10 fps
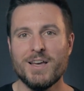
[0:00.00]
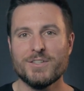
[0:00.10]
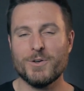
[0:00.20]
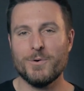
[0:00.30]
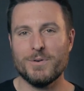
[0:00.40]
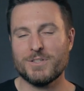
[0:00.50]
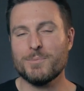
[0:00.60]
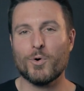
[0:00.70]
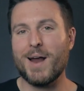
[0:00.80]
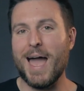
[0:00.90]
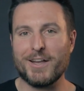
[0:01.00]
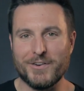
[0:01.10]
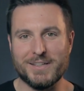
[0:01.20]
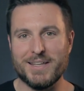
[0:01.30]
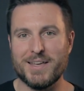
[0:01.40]
so to more
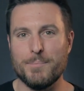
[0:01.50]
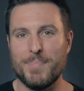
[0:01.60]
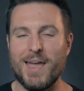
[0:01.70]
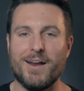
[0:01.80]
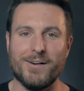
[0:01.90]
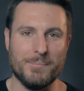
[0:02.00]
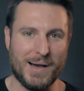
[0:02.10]
accurately compare a